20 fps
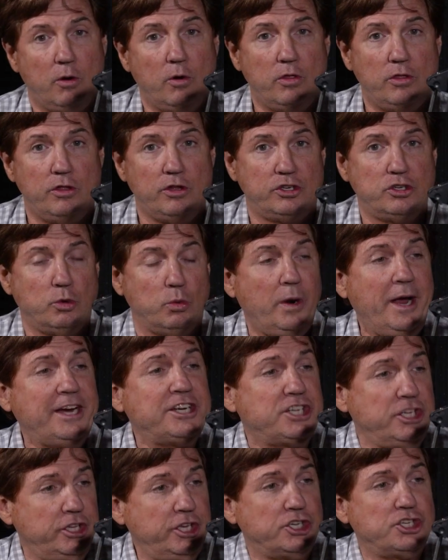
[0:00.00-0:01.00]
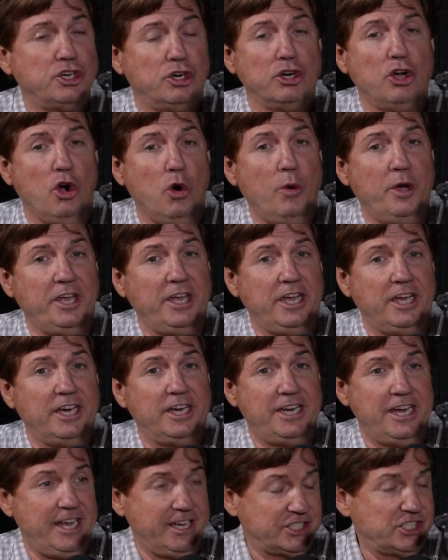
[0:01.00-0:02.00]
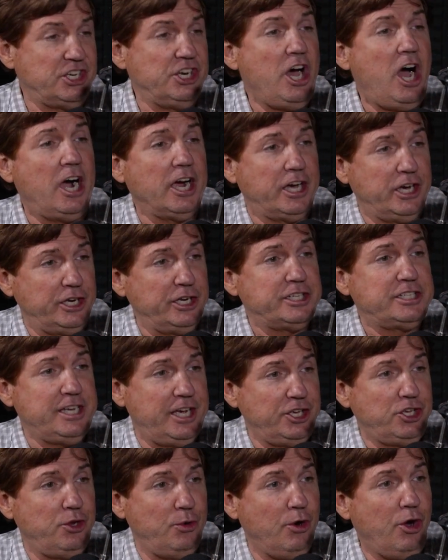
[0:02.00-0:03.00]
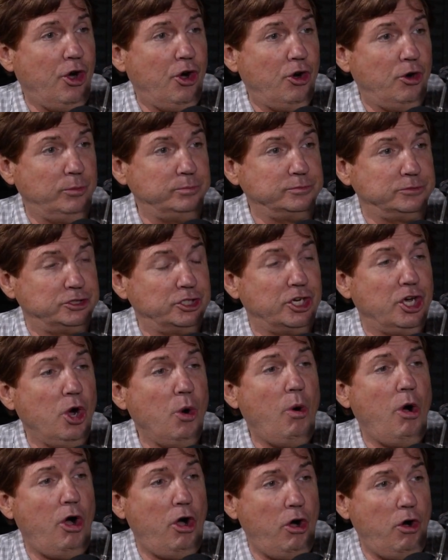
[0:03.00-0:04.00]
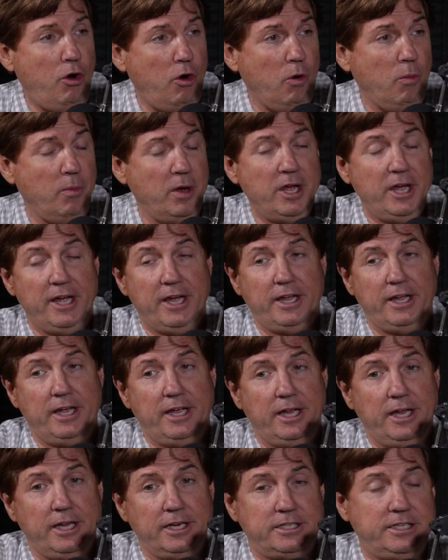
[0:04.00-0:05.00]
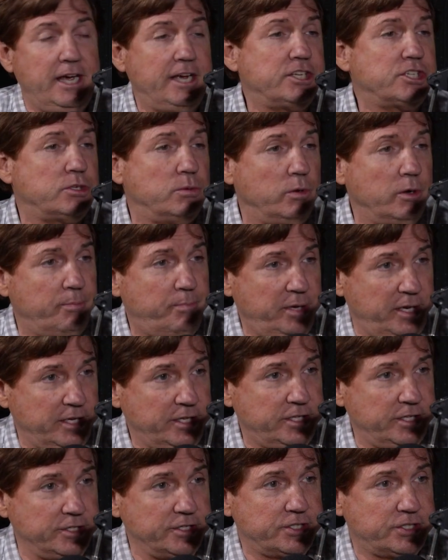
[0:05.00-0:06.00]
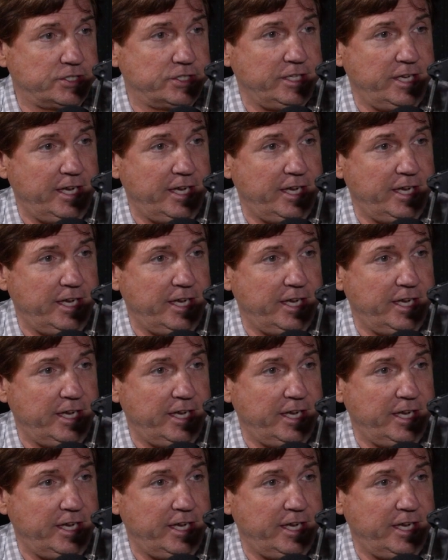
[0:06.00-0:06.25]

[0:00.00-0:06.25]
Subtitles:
the direction that you're going in is not going to take you home. To go home takes repentance,